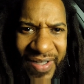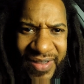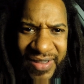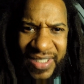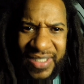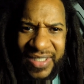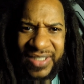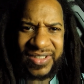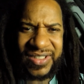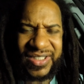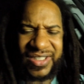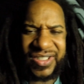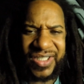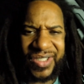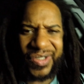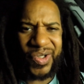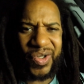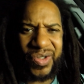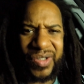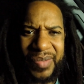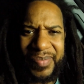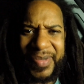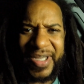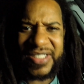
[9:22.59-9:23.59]
I think it's just
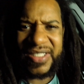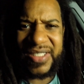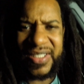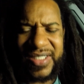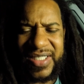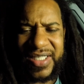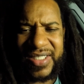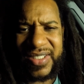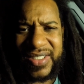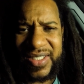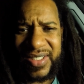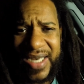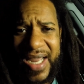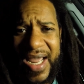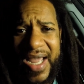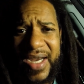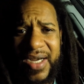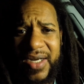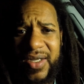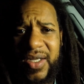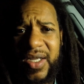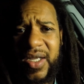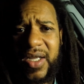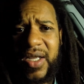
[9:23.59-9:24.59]
along the Mason-Dixon
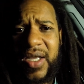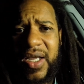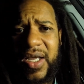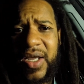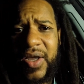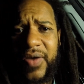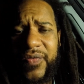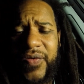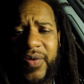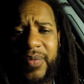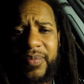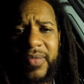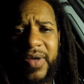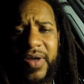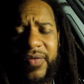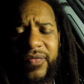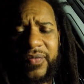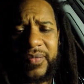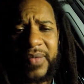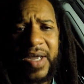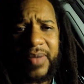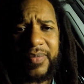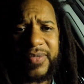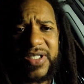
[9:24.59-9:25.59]
line, if
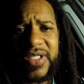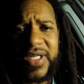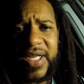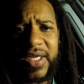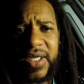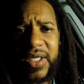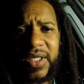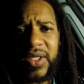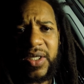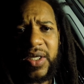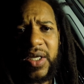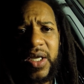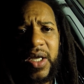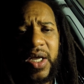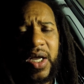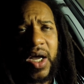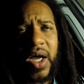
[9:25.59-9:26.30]
I'm not mistaken.